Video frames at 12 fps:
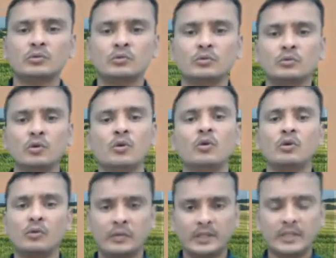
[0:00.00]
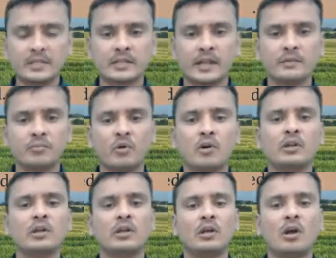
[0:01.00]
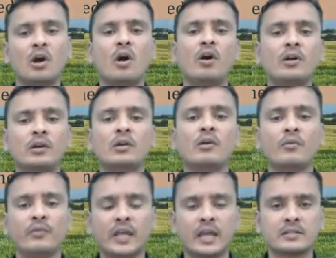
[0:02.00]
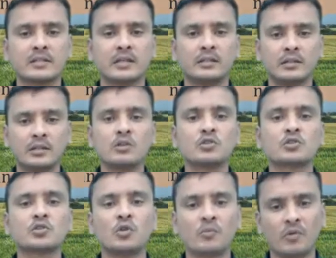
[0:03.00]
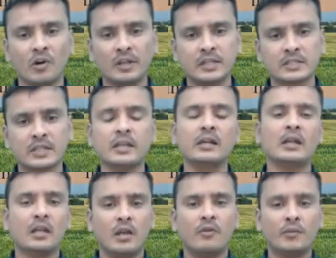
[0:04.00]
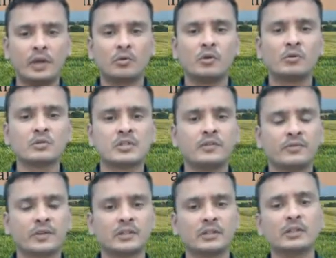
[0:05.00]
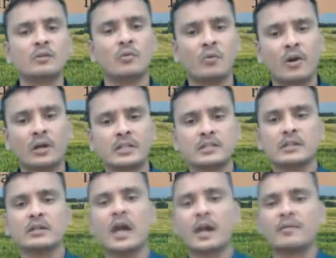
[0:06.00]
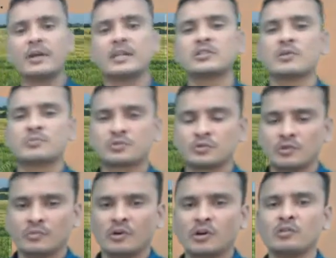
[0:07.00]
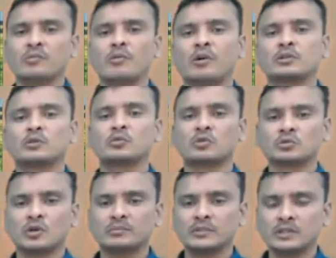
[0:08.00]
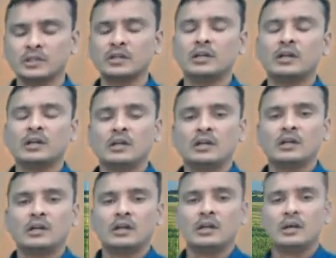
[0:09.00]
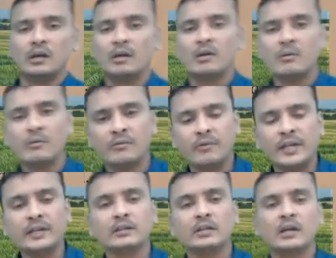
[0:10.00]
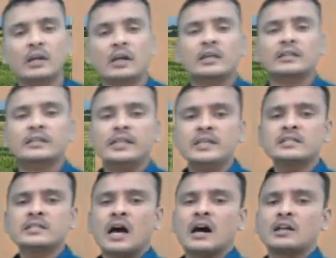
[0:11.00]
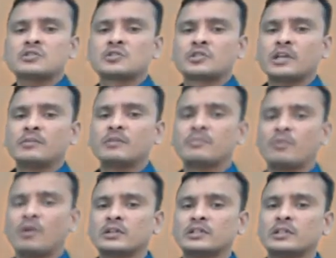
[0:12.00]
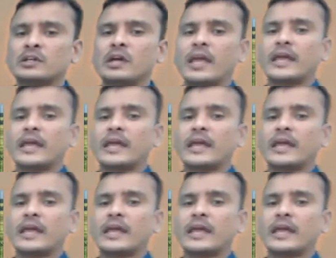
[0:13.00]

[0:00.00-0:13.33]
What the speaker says: Though it is rainfall, or we can say the snowfall is there. We are going to see further what is the advantage of snowfall for the growth of the wheat. These are suitable for the